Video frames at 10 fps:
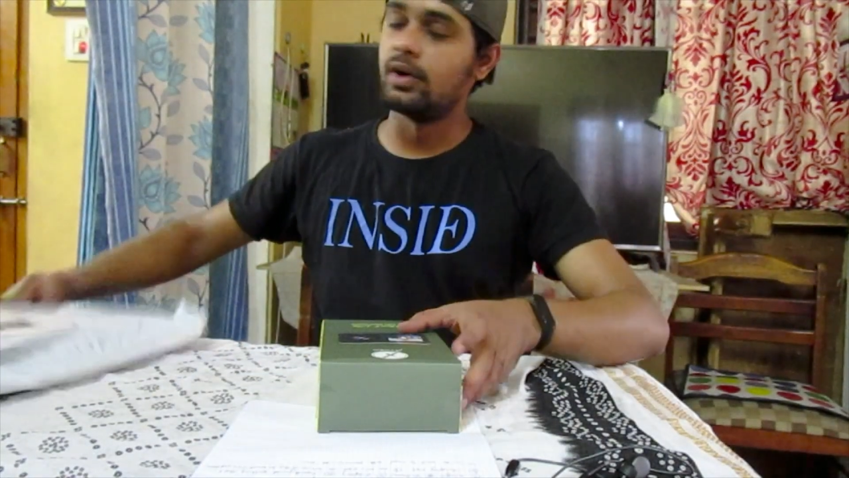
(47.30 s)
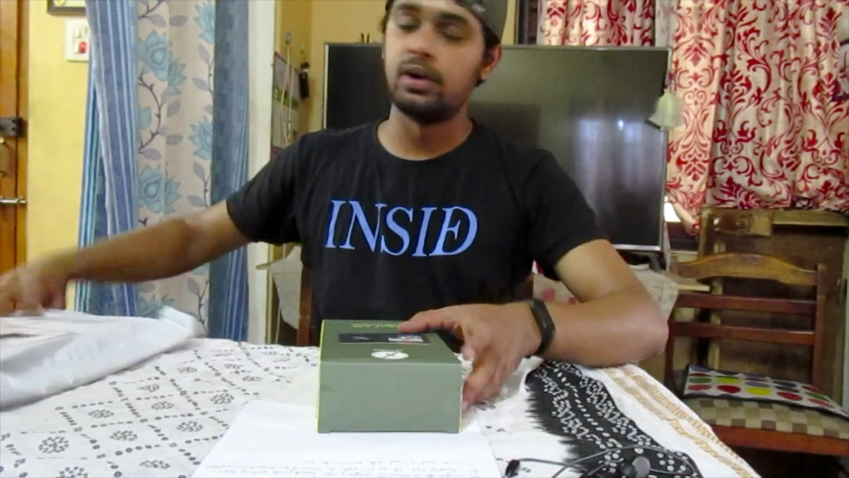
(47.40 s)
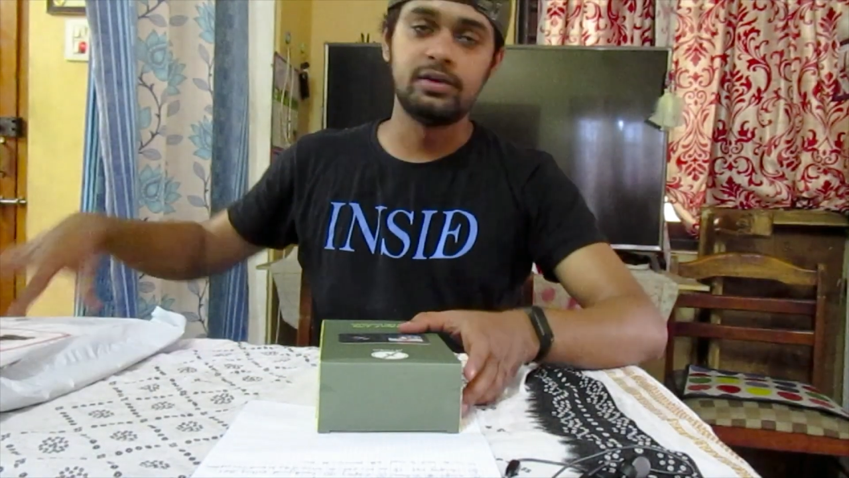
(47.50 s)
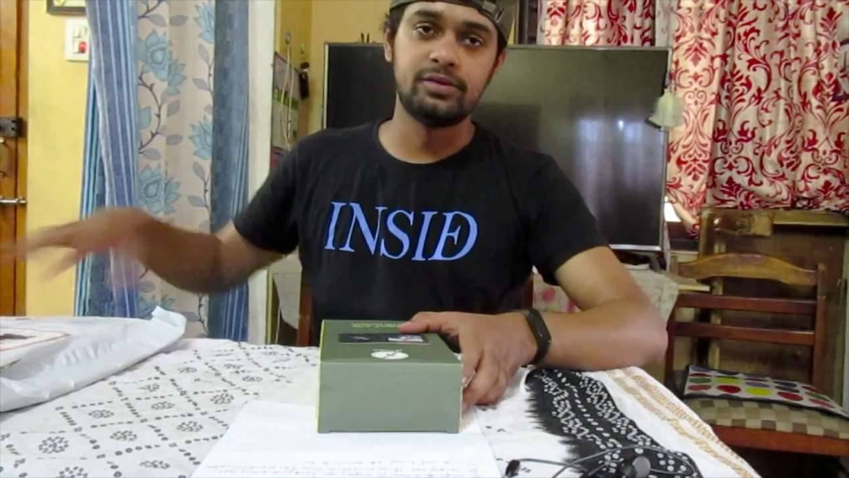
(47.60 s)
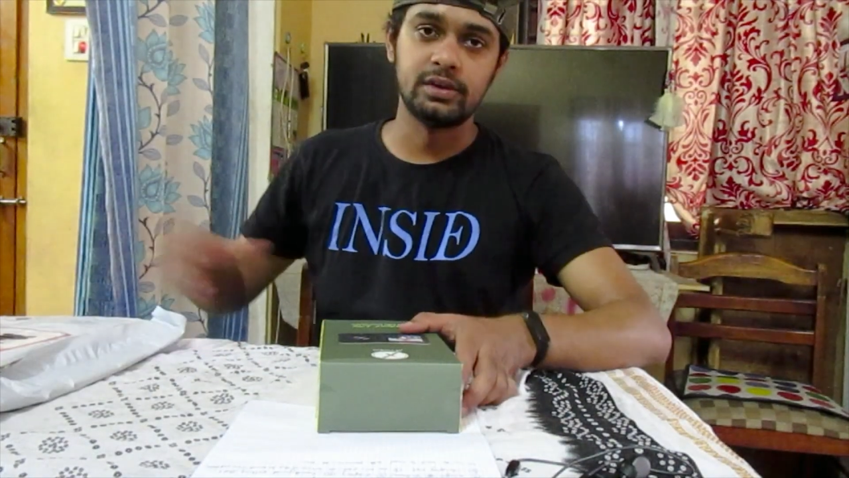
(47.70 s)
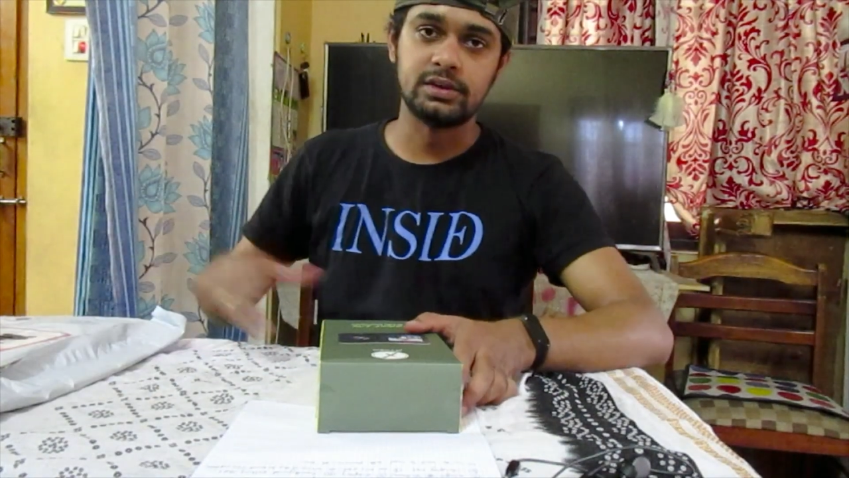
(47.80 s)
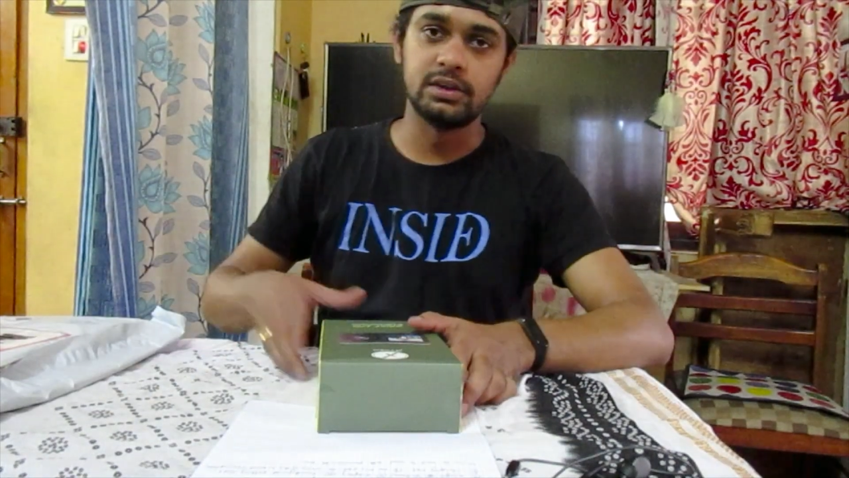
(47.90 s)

got it for